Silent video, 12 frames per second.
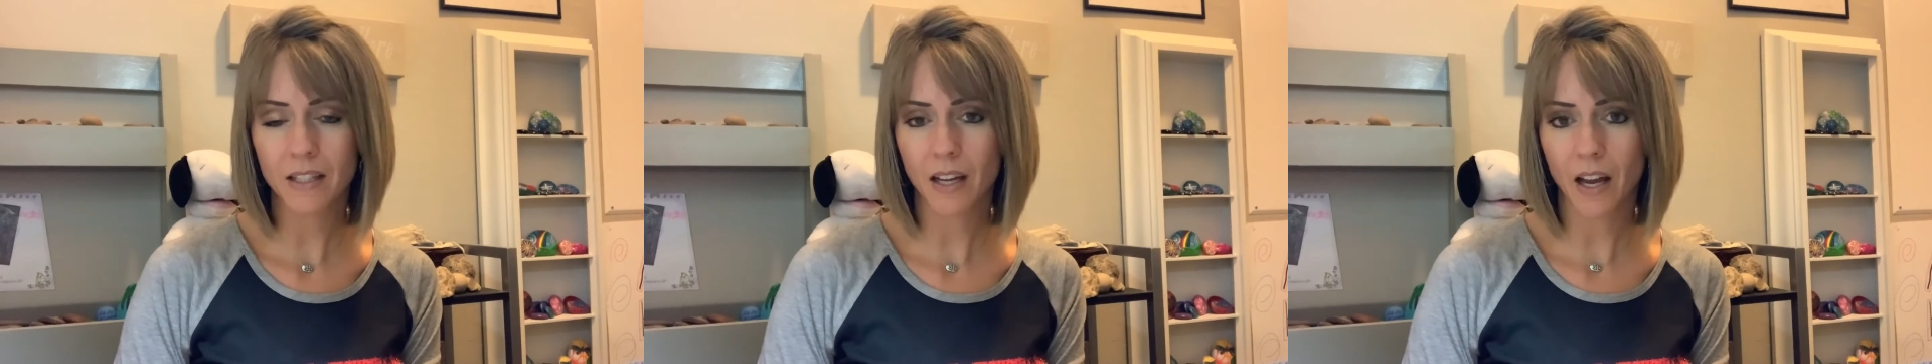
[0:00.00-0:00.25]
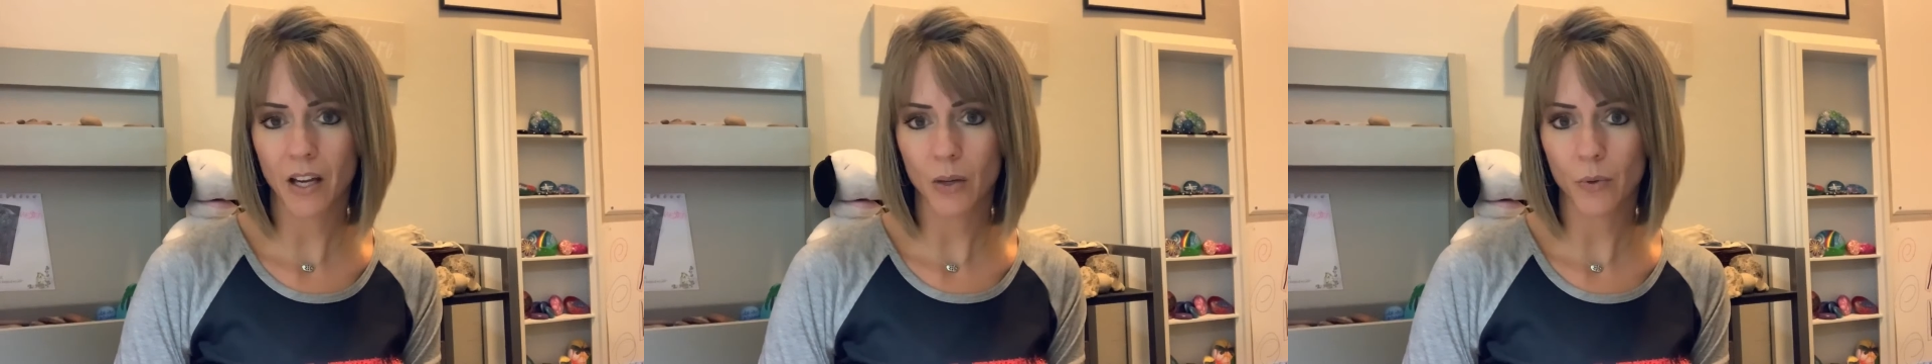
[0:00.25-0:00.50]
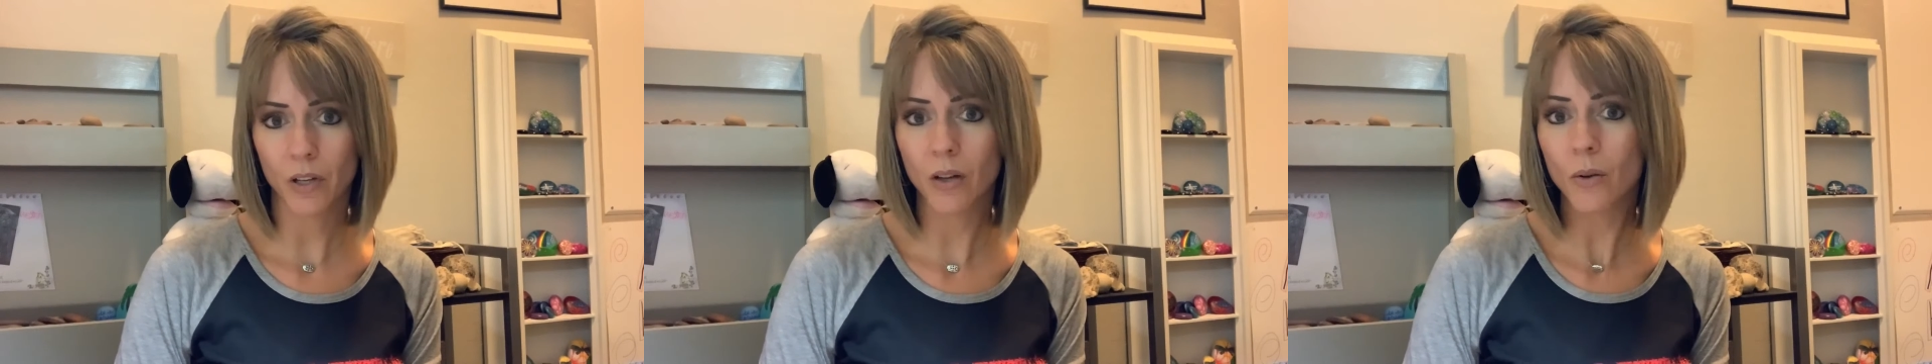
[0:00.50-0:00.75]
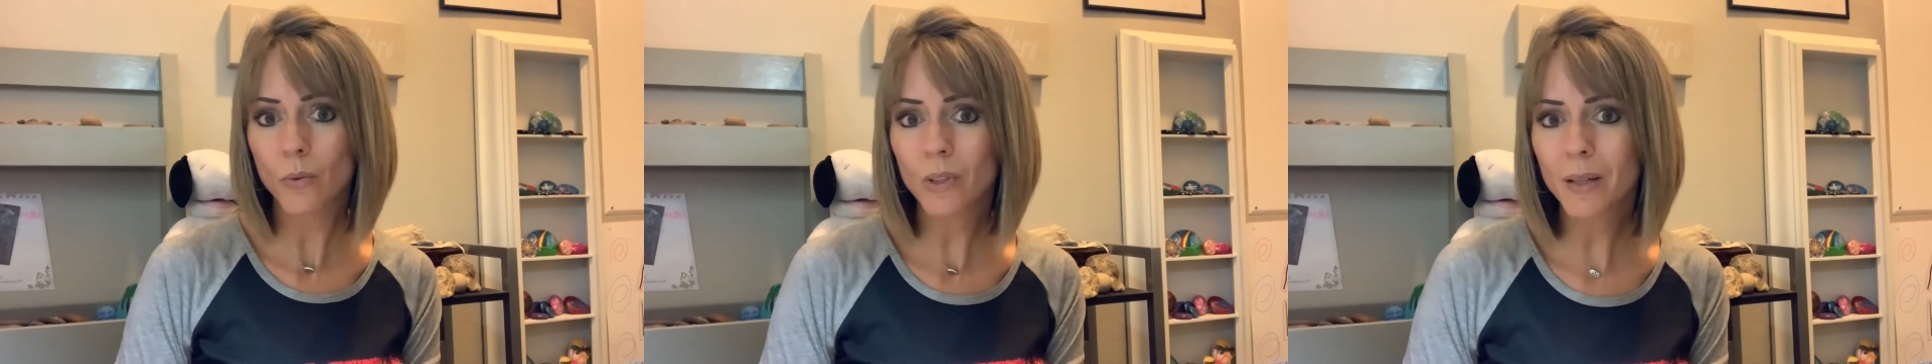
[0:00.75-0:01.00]
Iowa
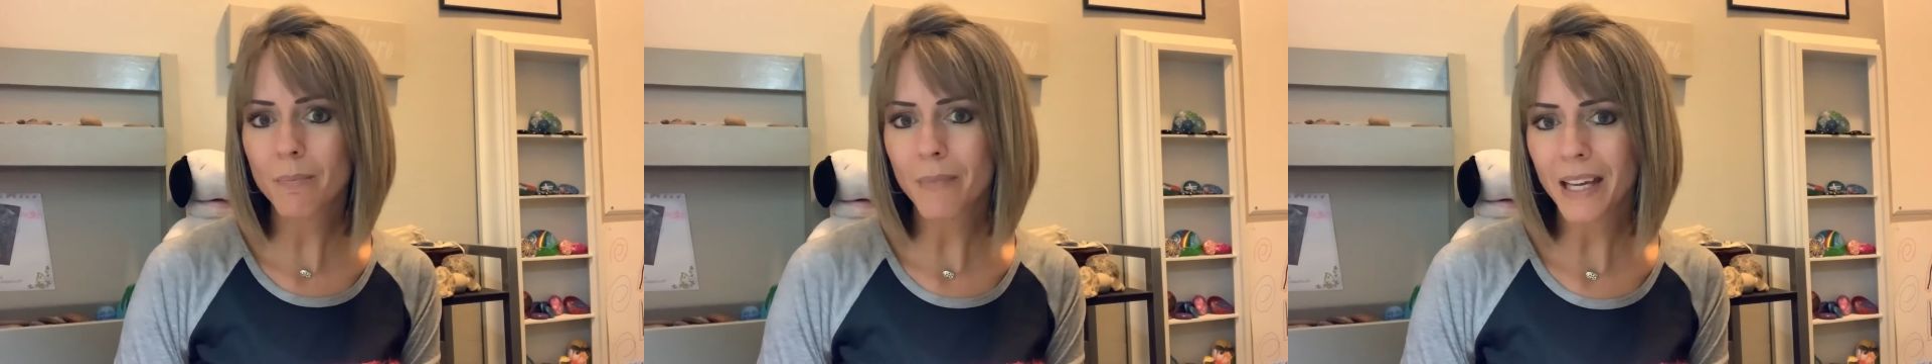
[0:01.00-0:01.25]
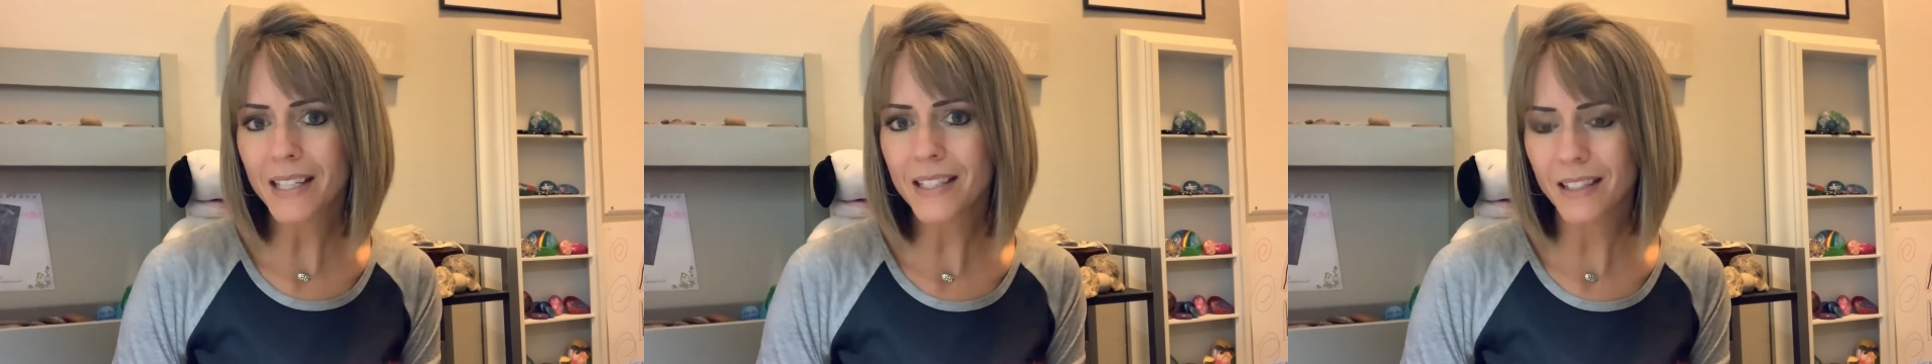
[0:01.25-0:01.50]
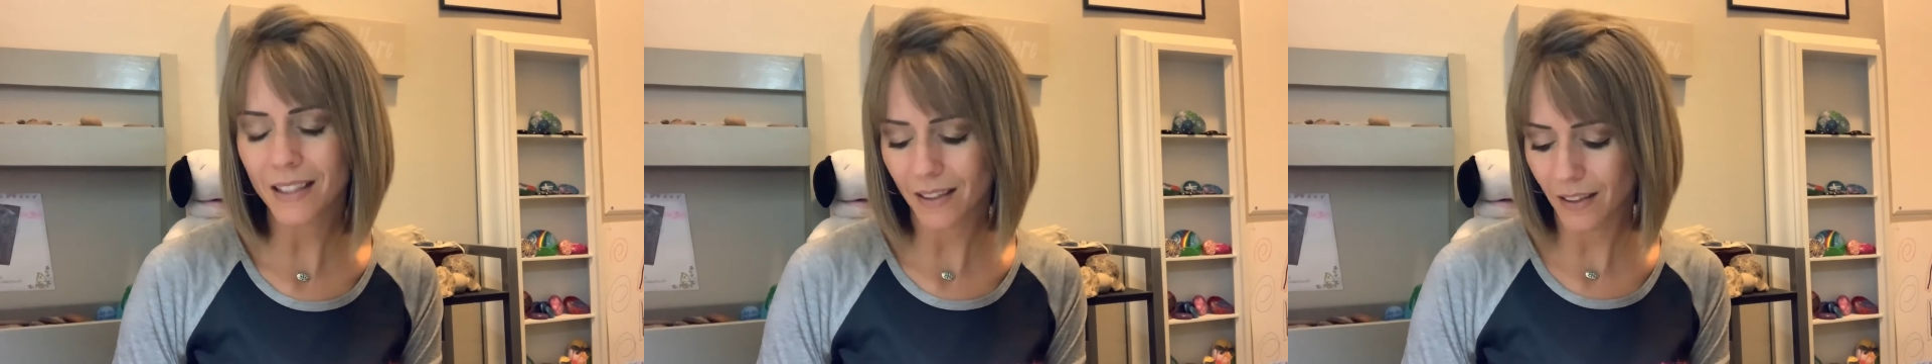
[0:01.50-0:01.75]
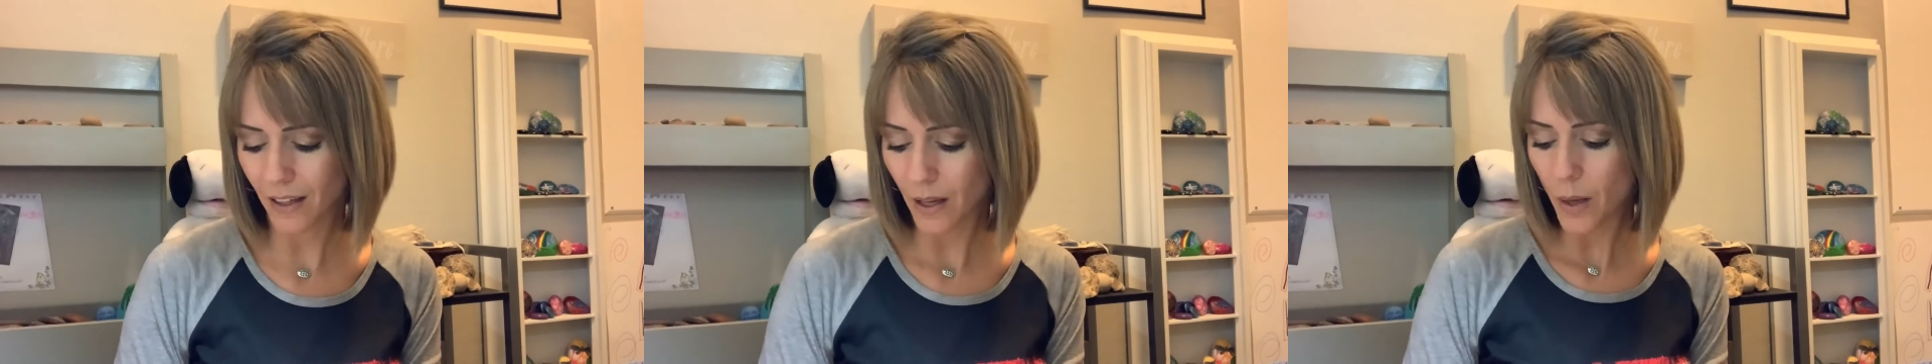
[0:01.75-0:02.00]
were amazing
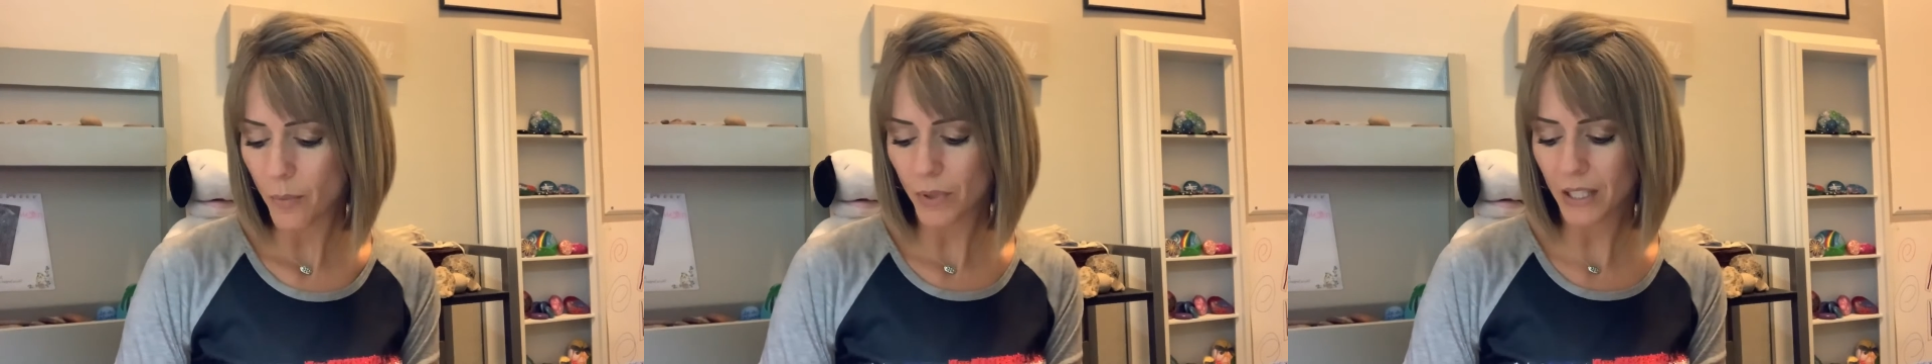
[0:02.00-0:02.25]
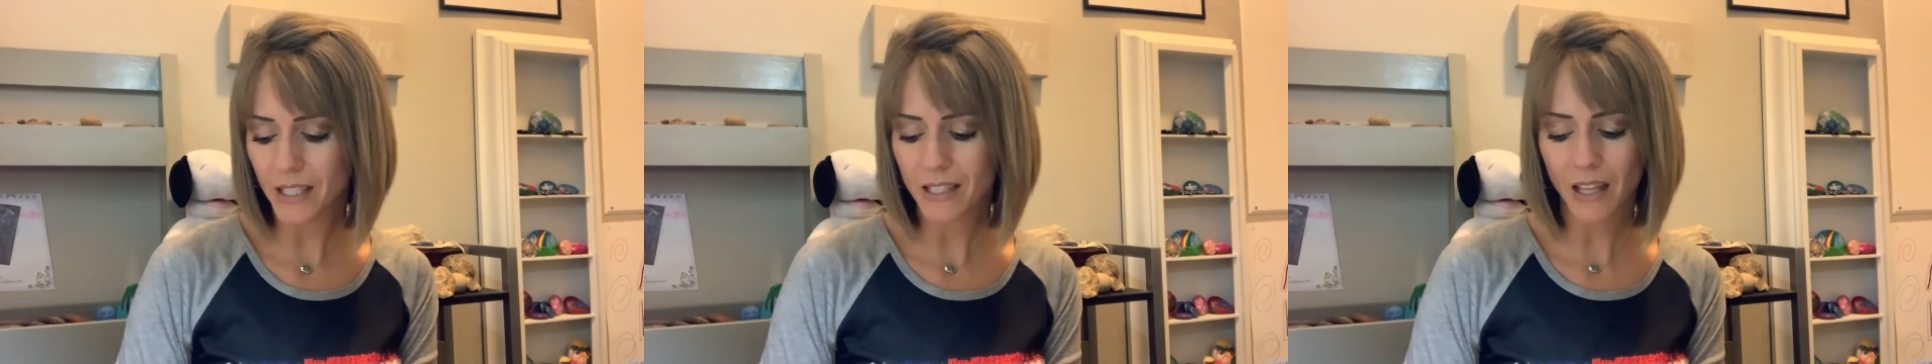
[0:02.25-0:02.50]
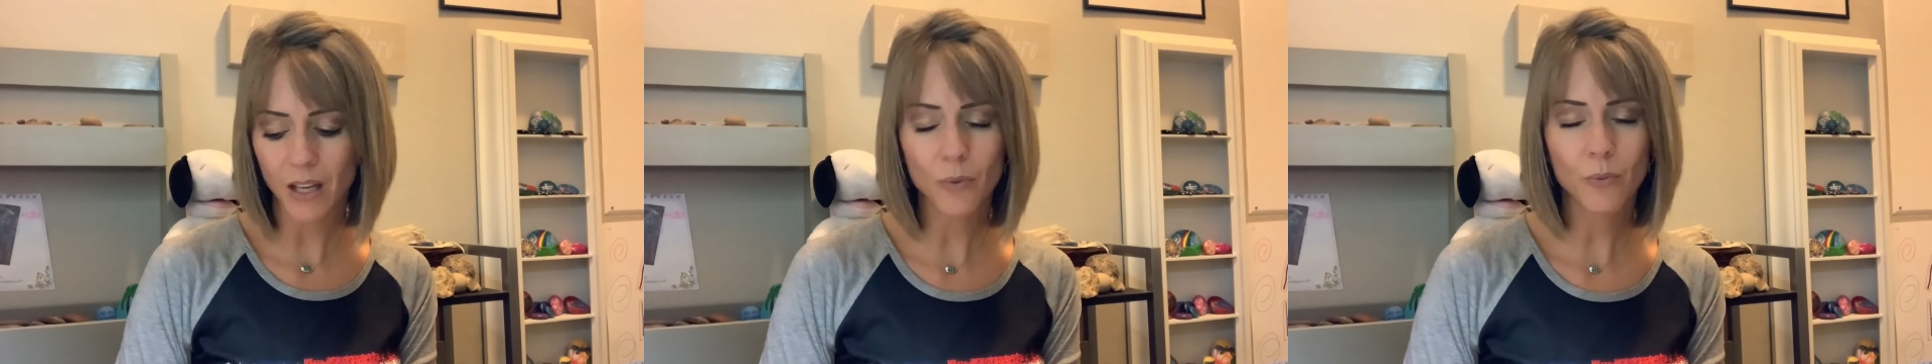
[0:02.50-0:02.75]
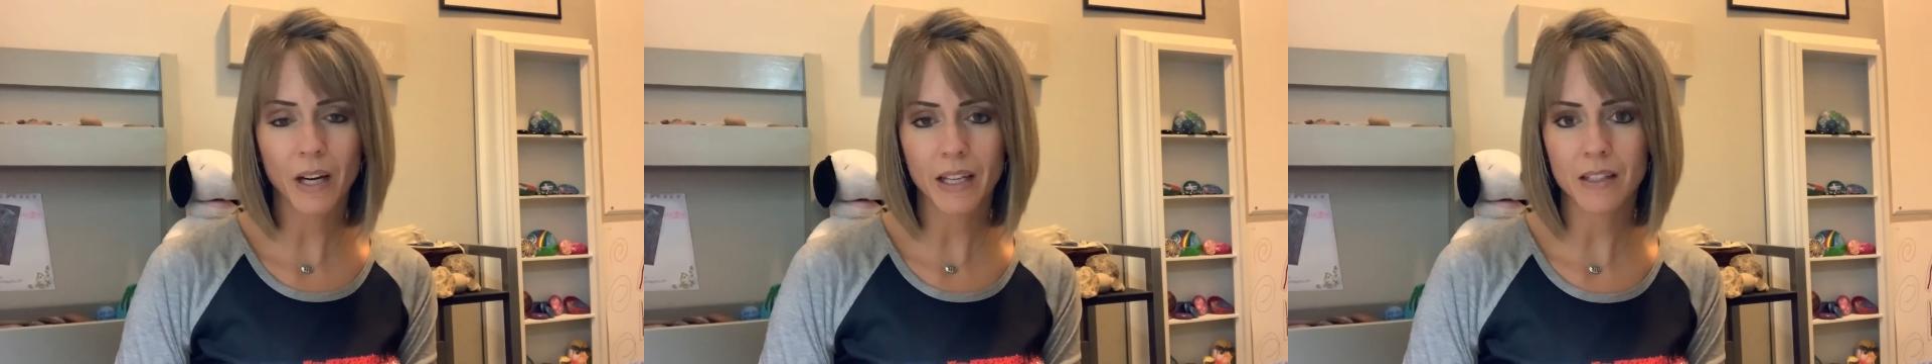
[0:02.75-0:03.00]
because they
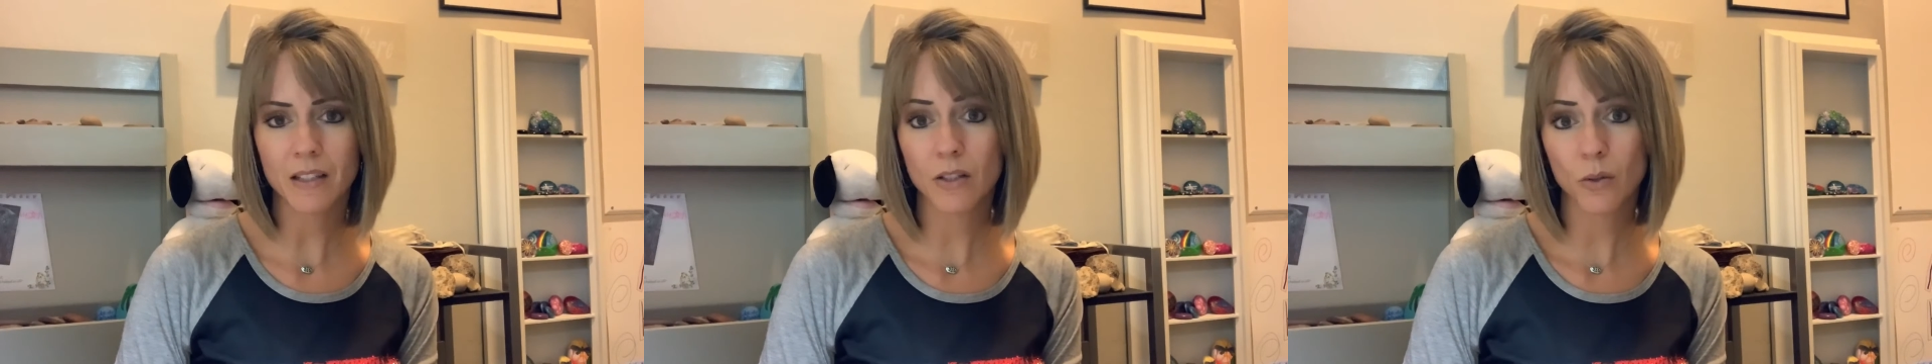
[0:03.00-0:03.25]
raised